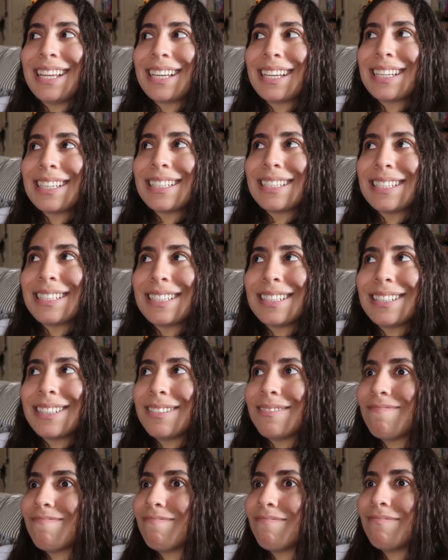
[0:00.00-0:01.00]
because
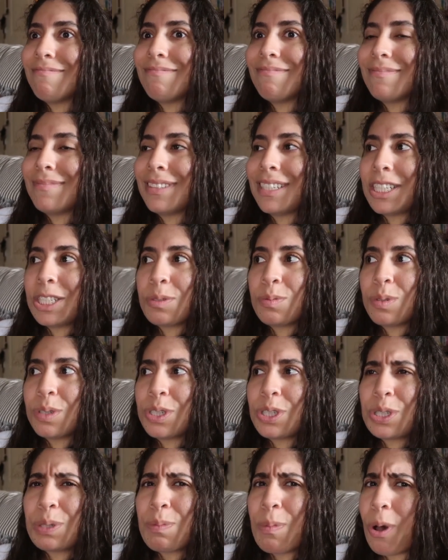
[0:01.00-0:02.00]
this was
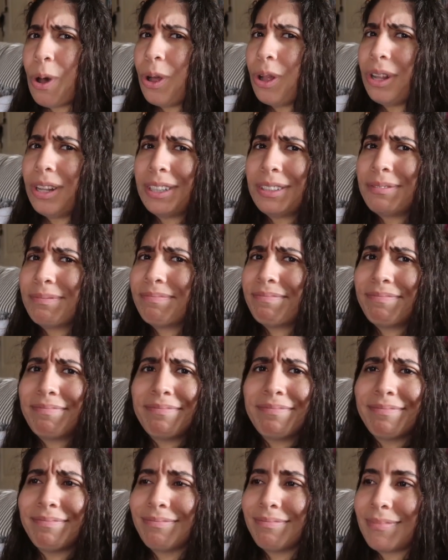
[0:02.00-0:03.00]
small.
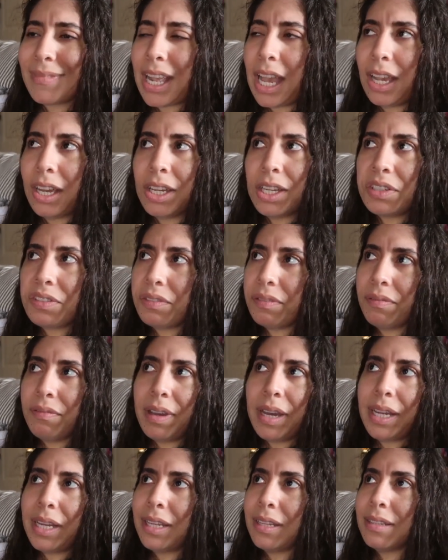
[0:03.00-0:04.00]
I could have
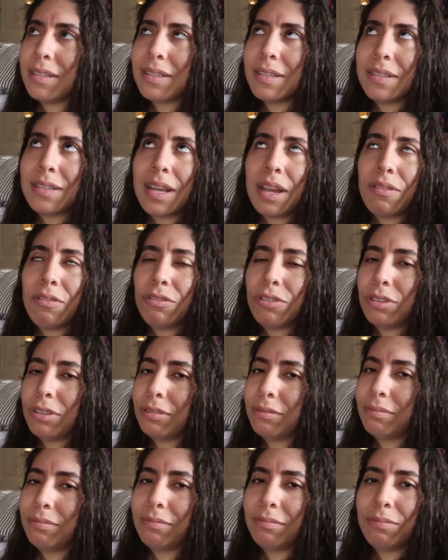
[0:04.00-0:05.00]
invited several
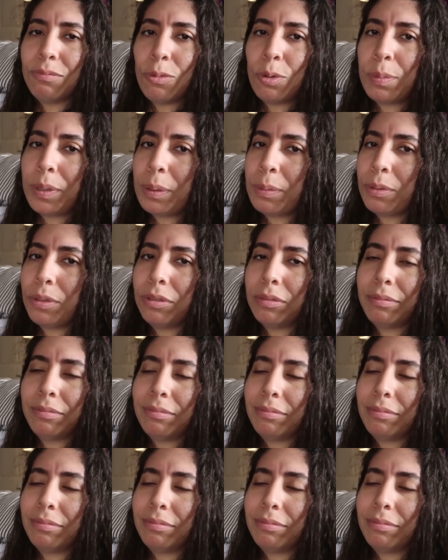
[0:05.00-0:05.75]
more people.